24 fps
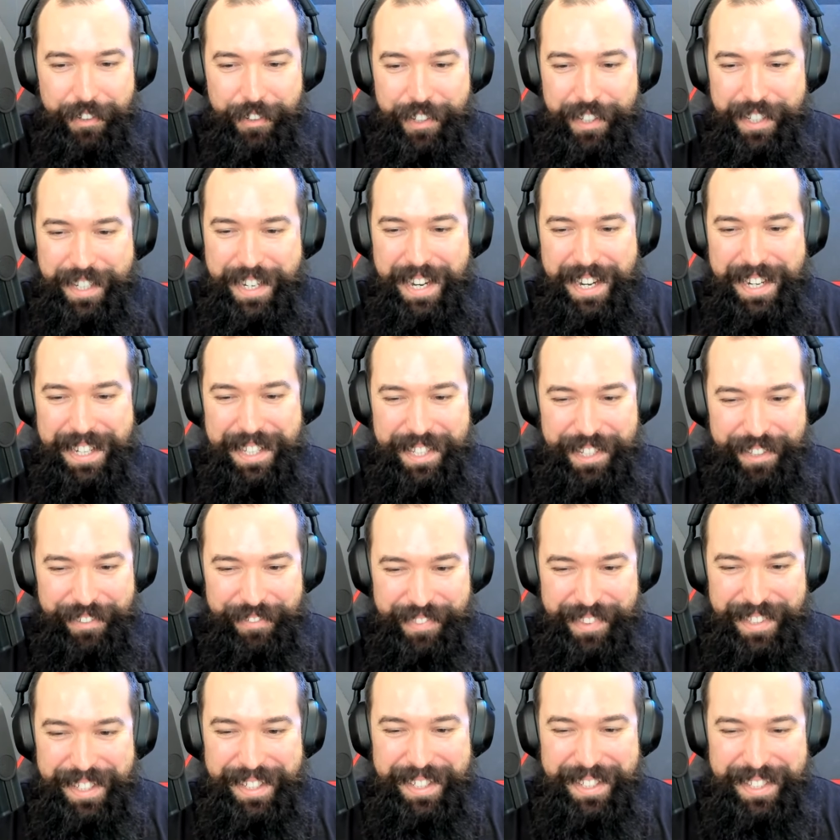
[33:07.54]
all kinds
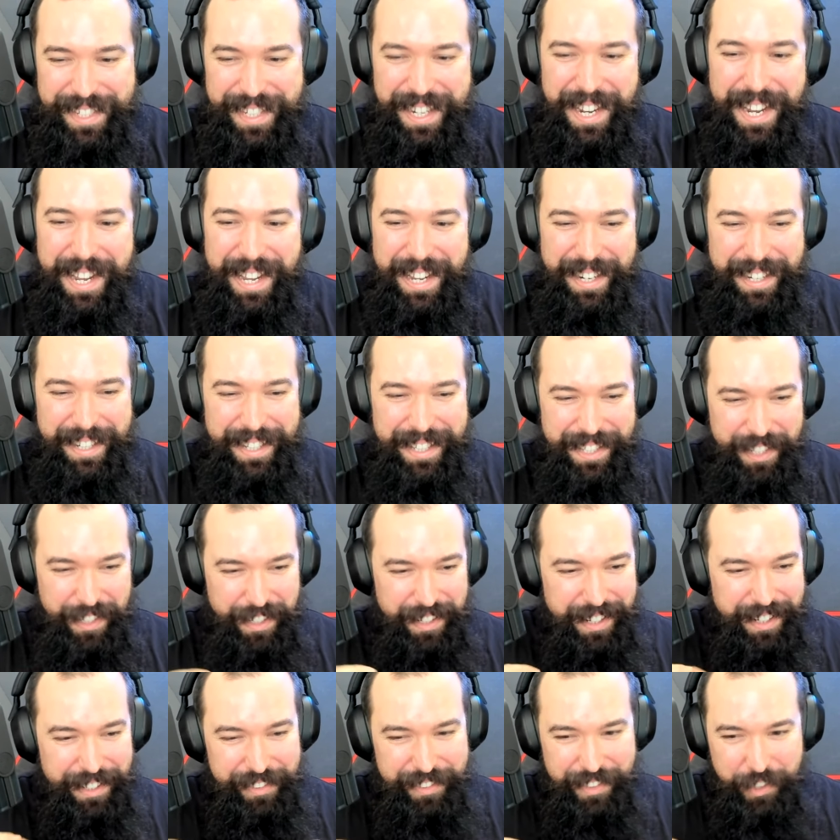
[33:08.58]
of nuts, and it's
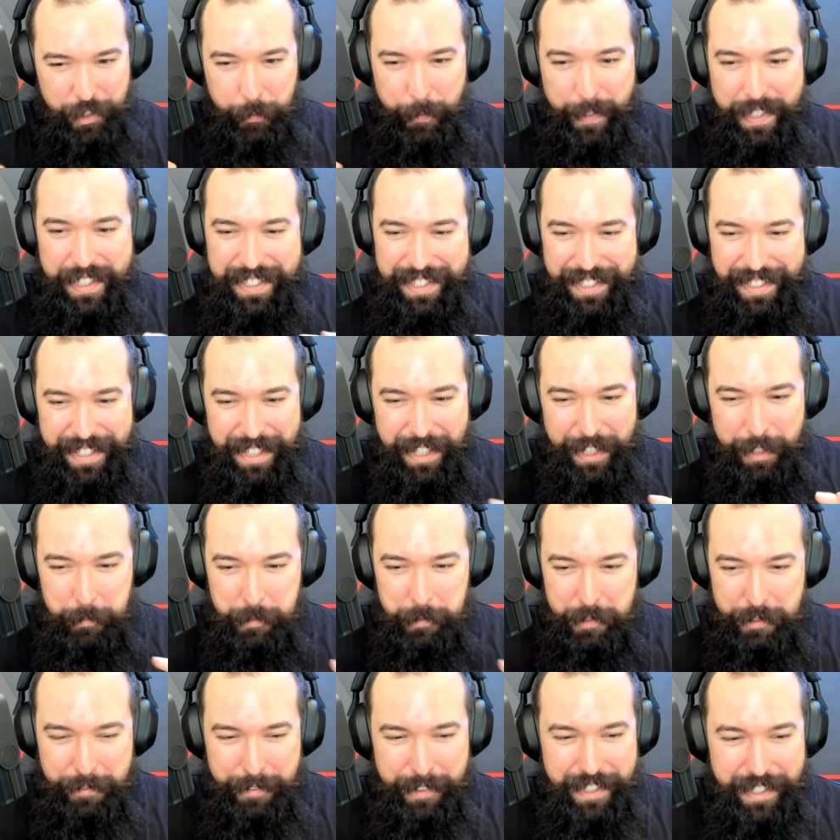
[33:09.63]
around 20 gram
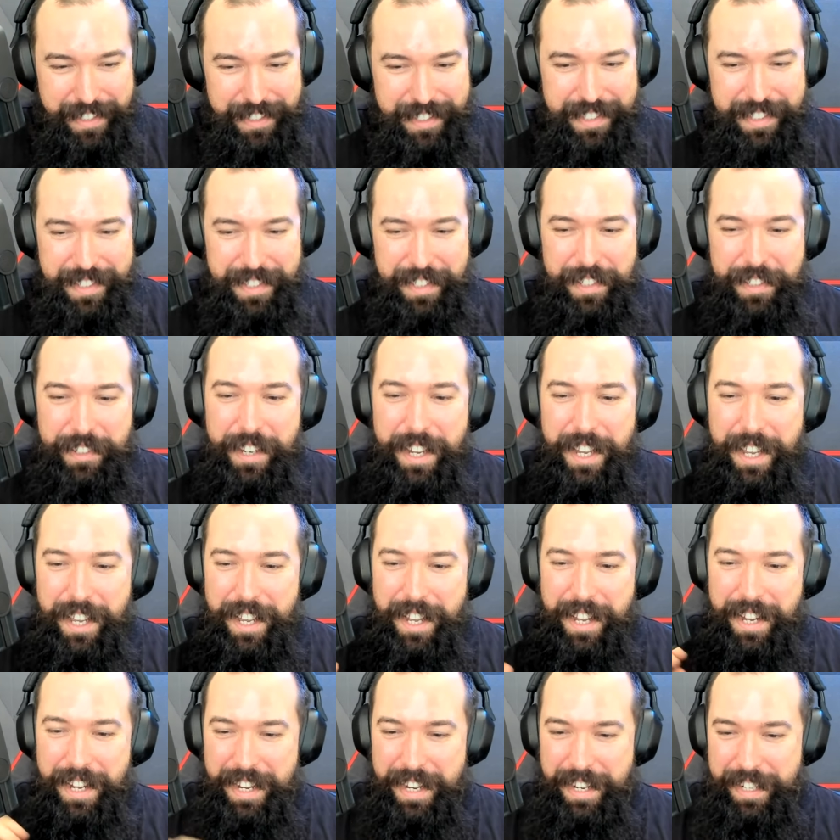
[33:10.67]
of nuts. So
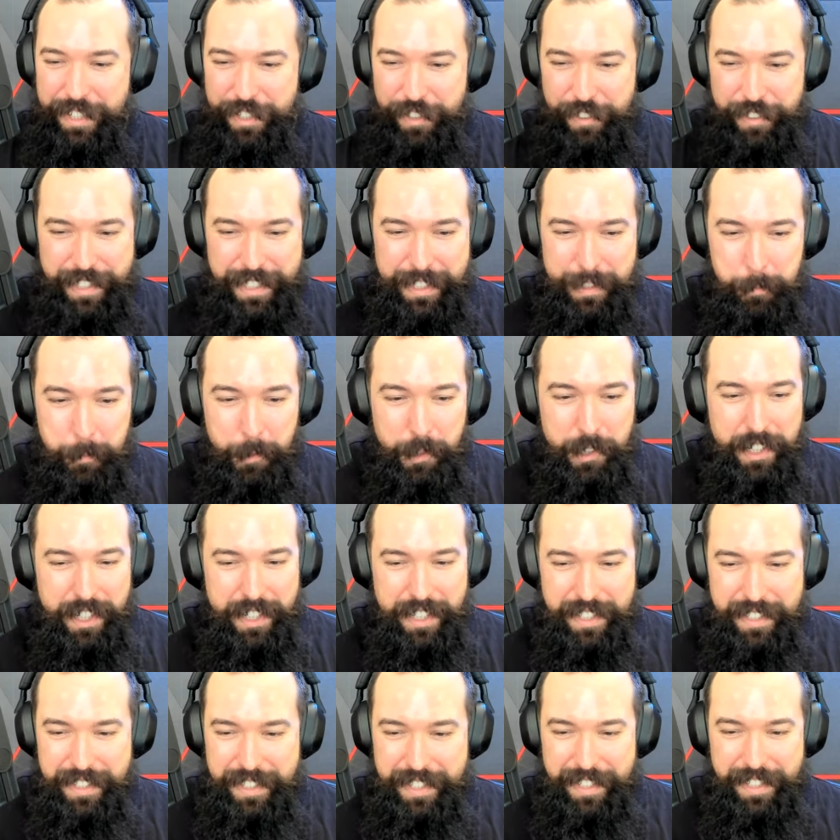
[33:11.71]
I don't eat more
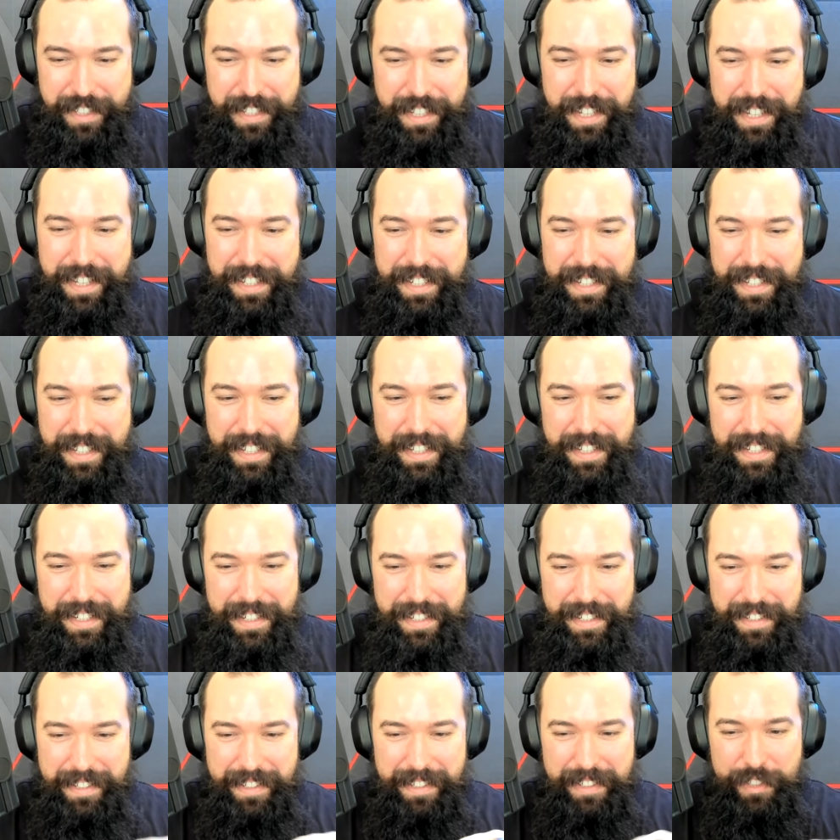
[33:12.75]
nuts a day than
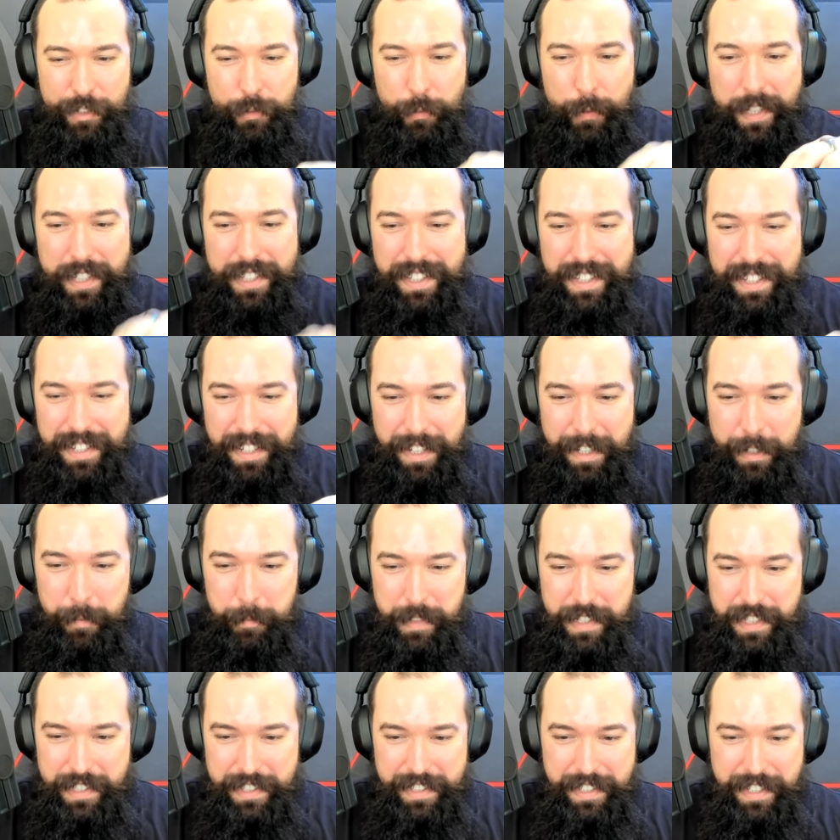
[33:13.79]
the 20 gram that